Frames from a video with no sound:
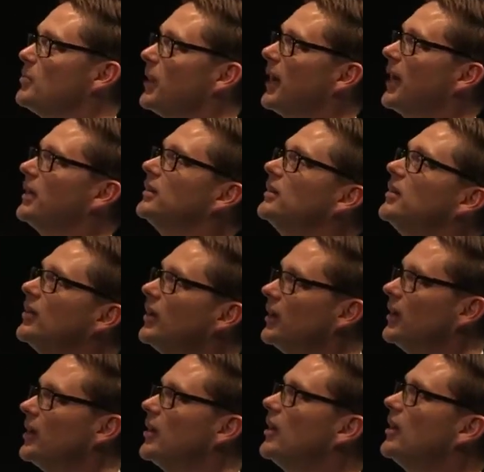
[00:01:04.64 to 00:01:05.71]
about
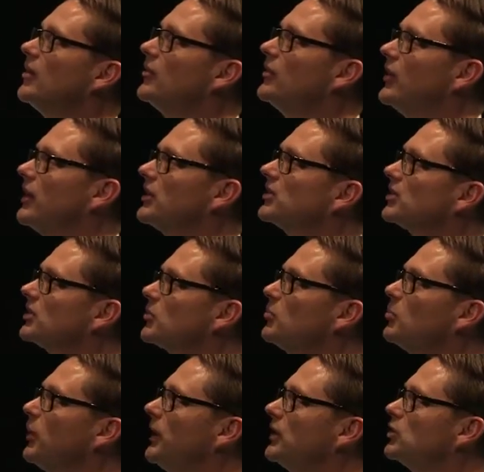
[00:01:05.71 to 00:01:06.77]
this
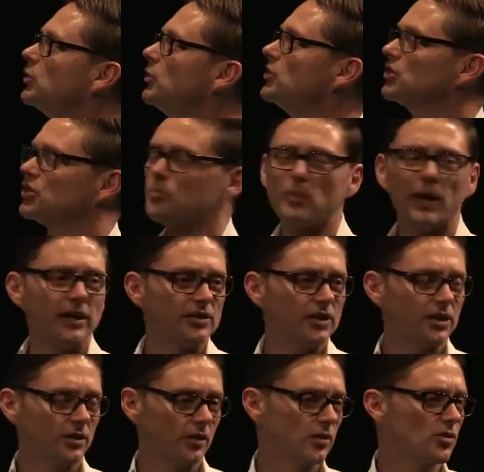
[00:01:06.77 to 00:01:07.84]
picture, which is
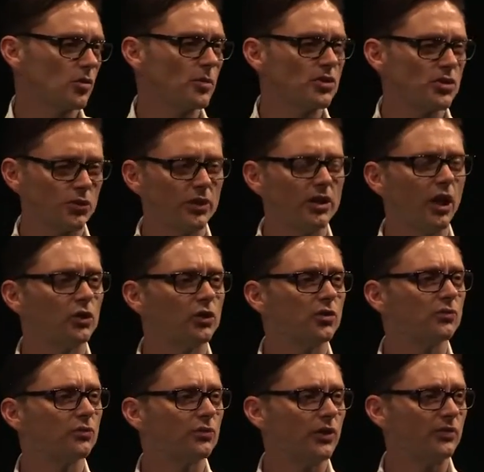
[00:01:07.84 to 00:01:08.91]
amazing, it's almost
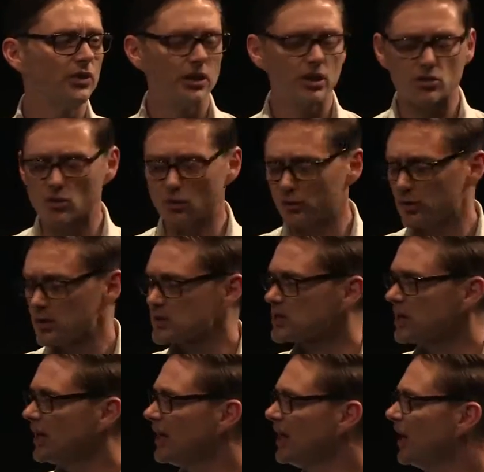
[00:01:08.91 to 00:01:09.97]
350 years old, and
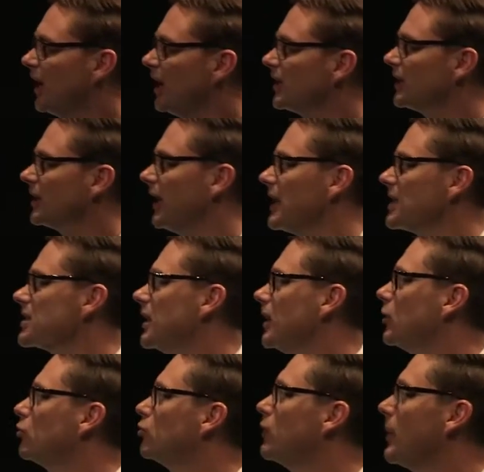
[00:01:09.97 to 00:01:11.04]
it's a
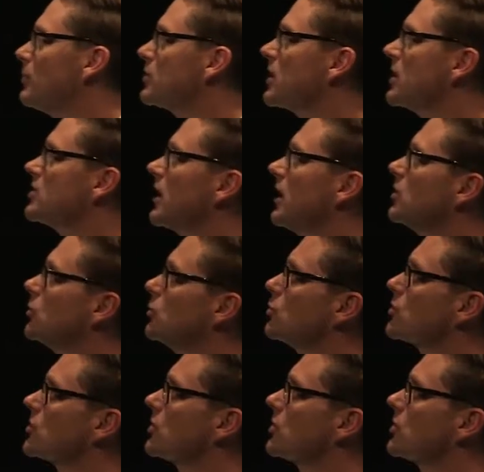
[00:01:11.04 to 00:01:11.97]
classic representational